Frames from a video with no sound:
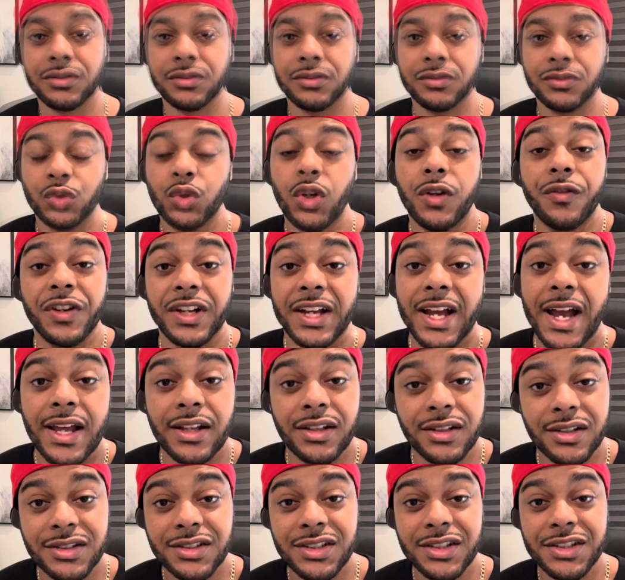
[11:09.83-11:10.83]
So if a guy
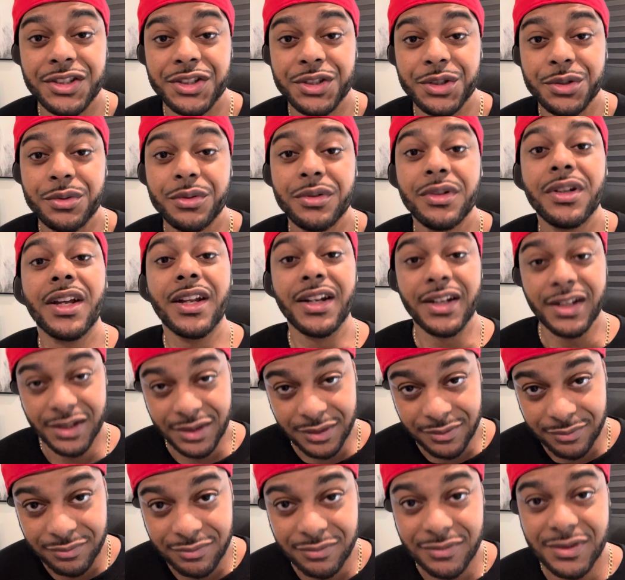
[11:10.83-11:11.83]
looks at you and
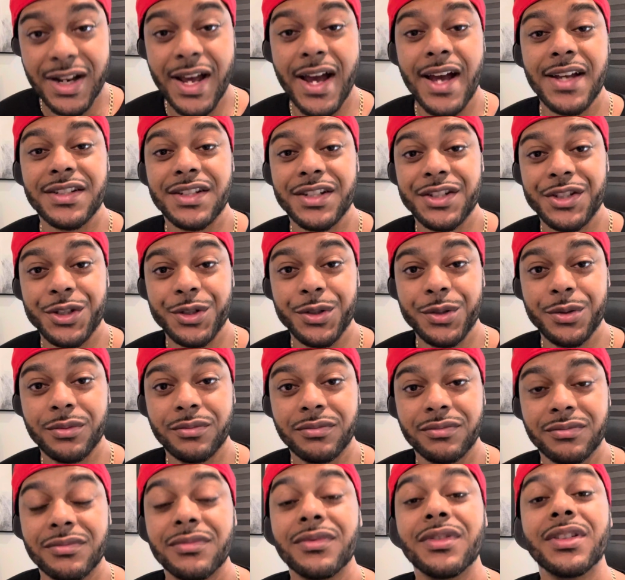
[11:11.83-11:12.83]
he nods at you,
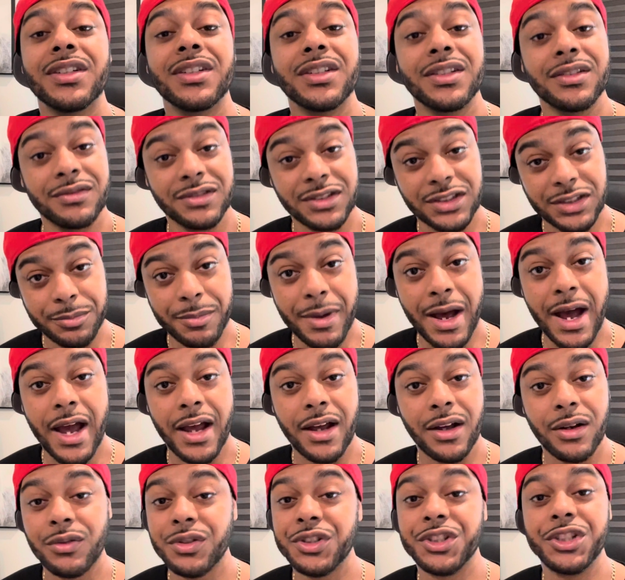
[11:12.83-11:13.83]

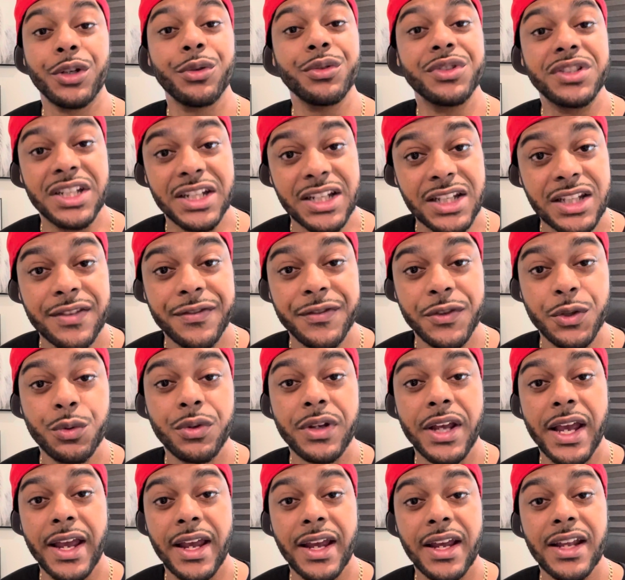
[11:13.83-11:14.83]
smile, show teeth if you
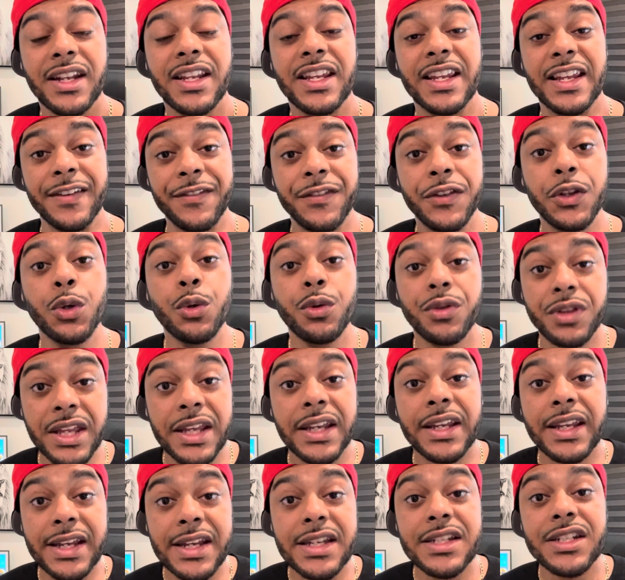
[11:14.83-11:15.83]
can, if you
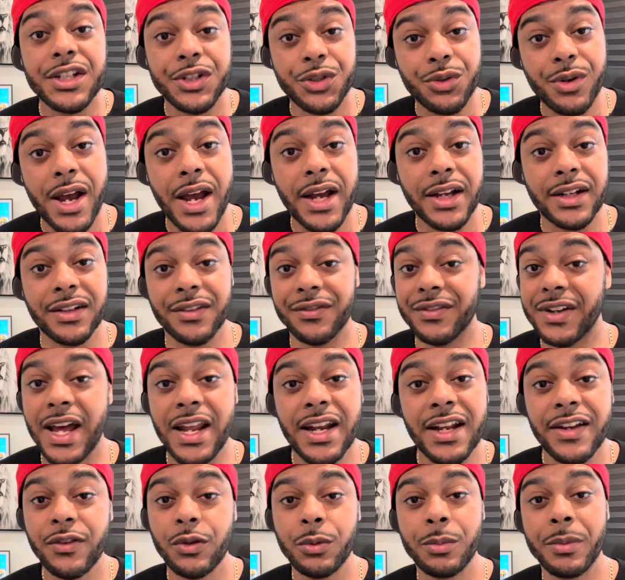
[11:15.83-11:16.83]
think he's attractive. Not
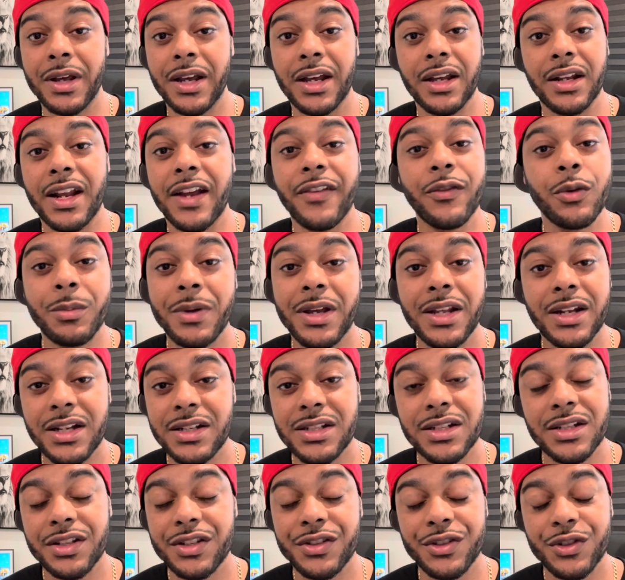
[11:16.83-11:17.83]
every man. Every man
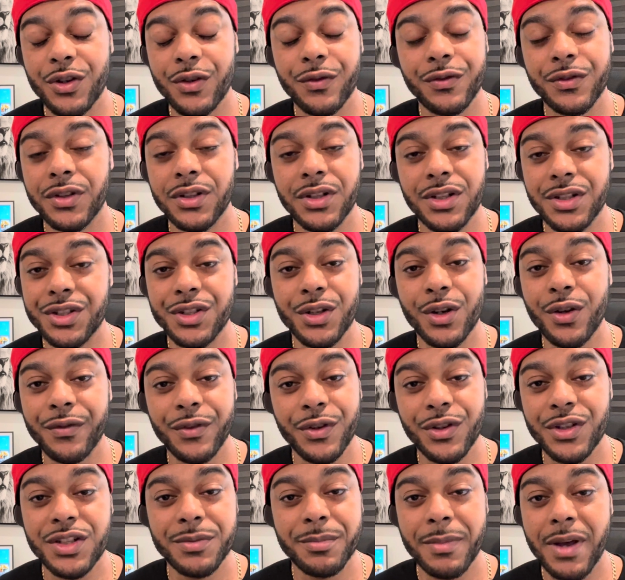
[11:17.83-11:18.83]
doesn't deserve
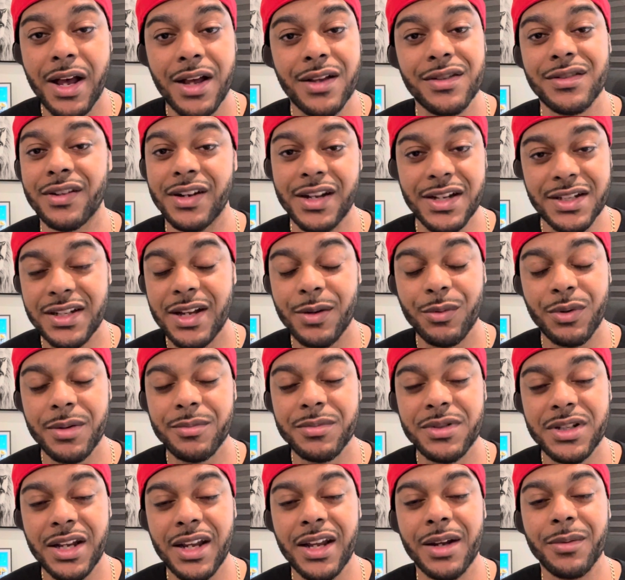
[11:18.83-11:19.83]
your smile, so that's not what I'm
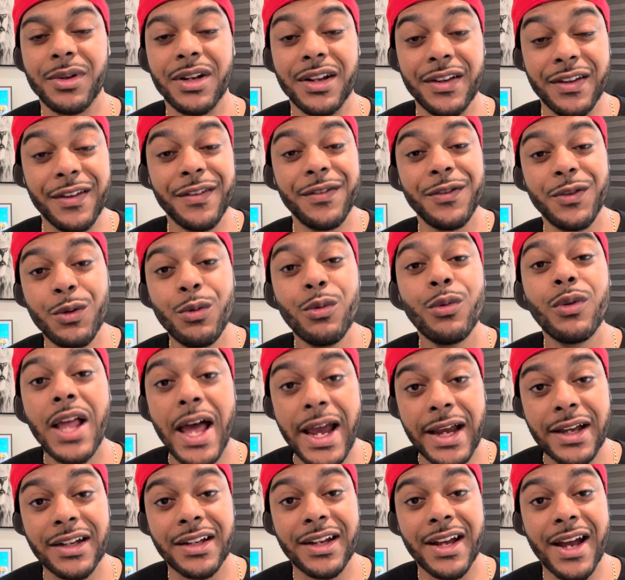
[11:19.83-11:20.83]
saying. But if you
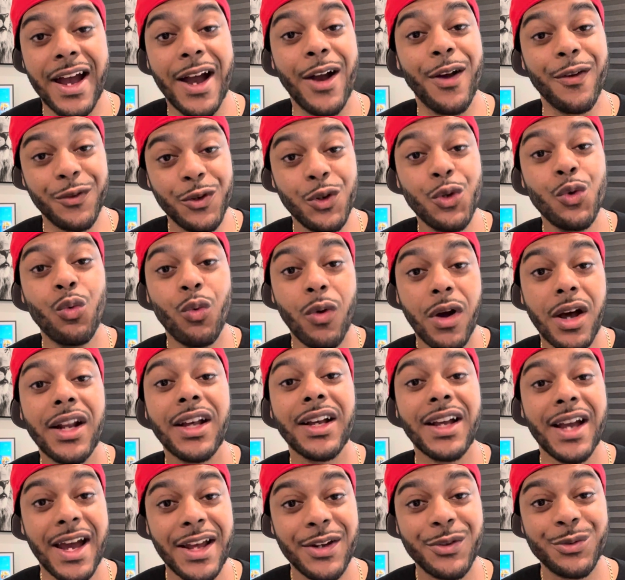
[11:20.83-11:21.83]
like a guy, if you want a
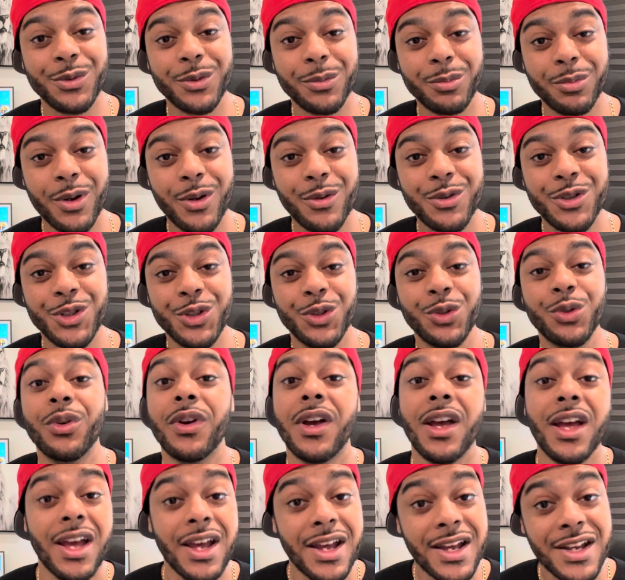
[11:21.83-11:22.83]
guy to approach you,
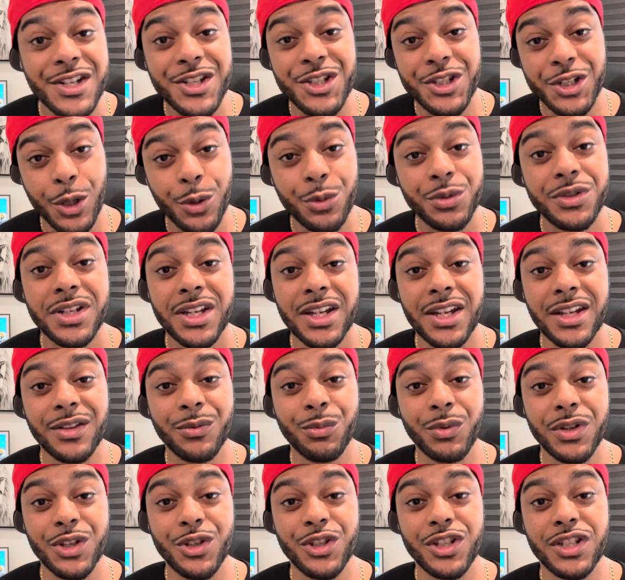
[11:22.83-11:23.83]
show teeth
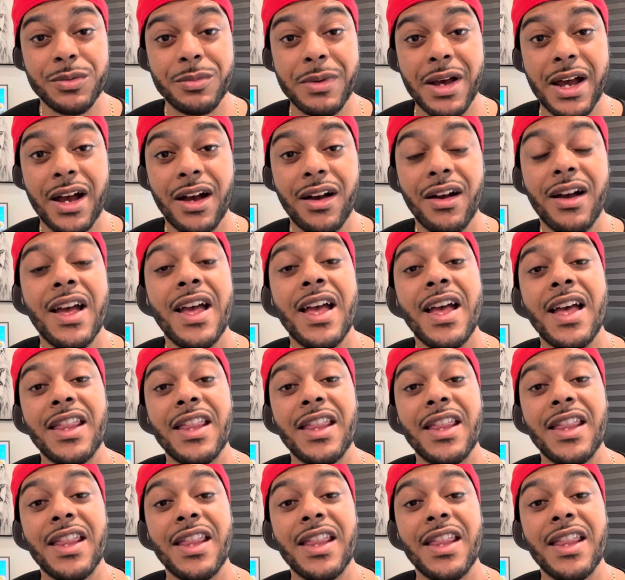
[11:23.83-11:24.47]
when you smile.